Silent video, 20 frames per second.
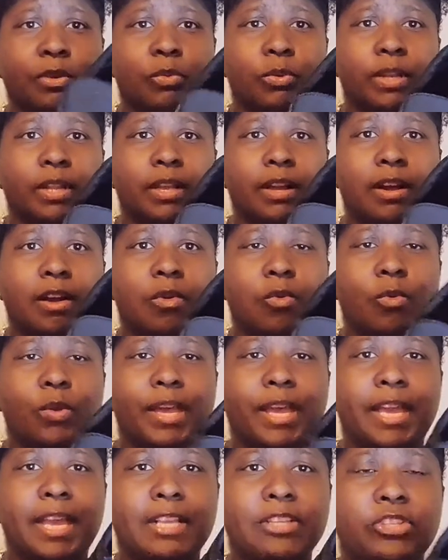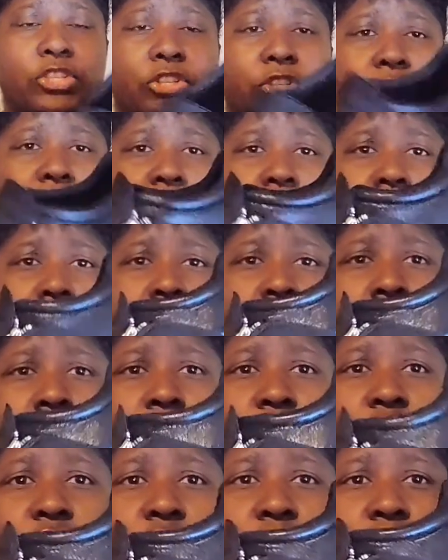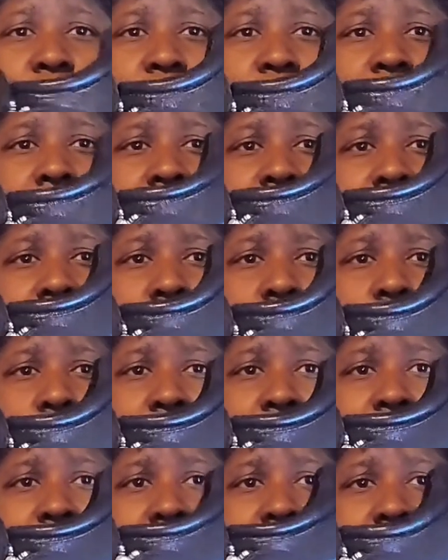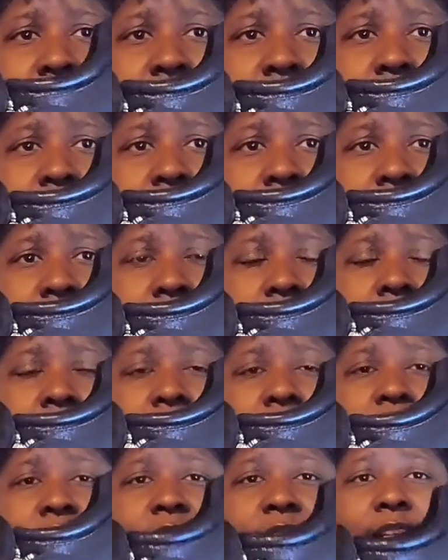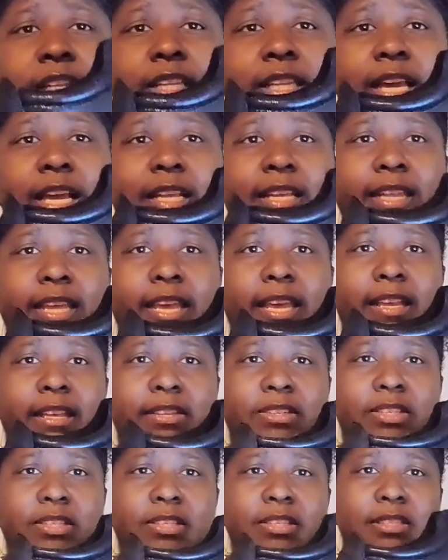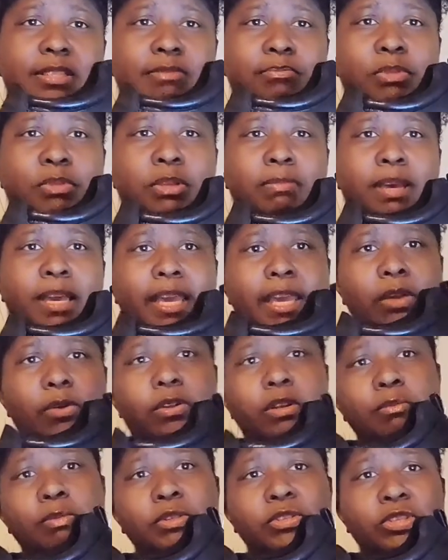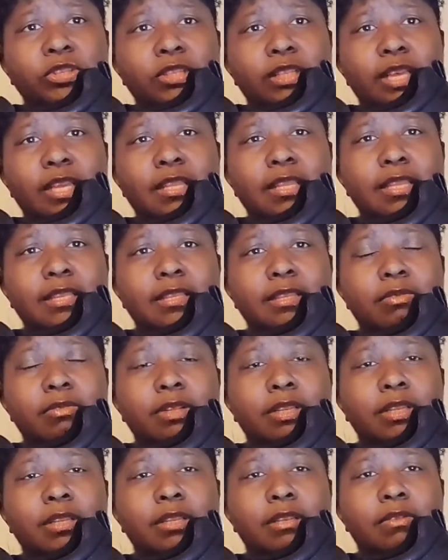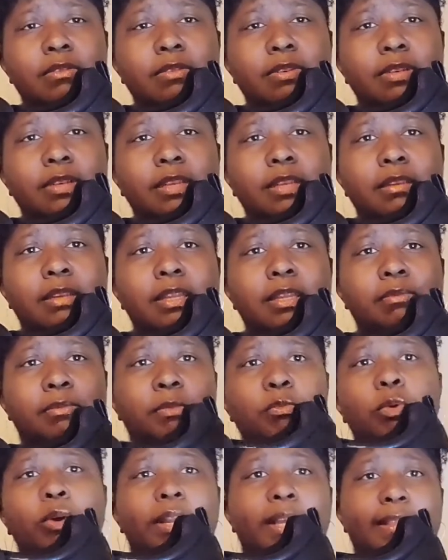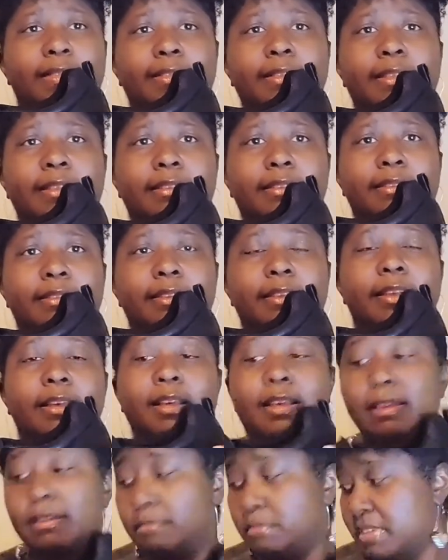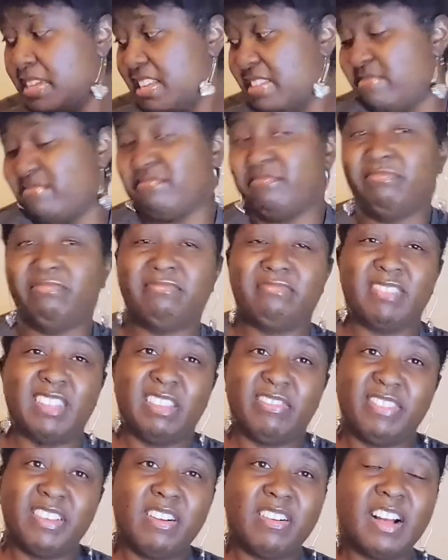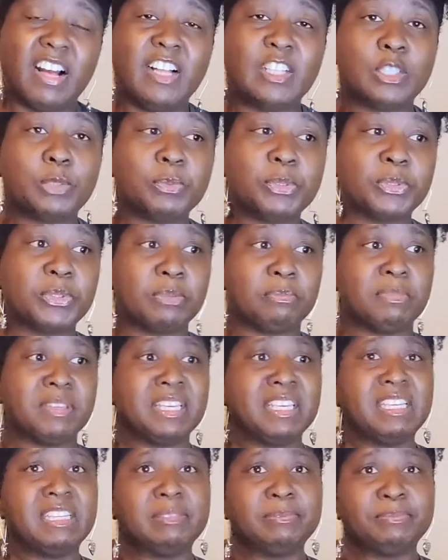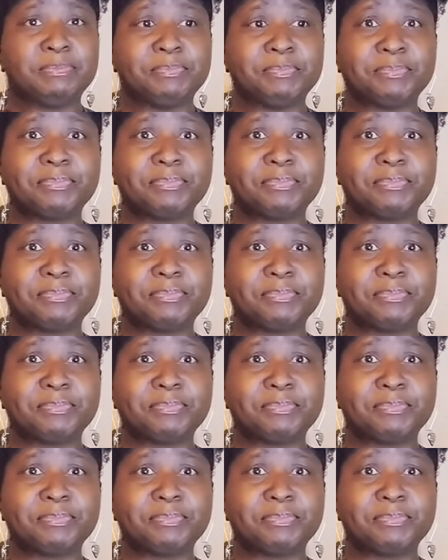what they call wedge shoes. It has like a wedge in there. She didn't like that, because she says, put my ankle in a position like this, and it really don't, it needs to be more like this. But it felt comfortable to me,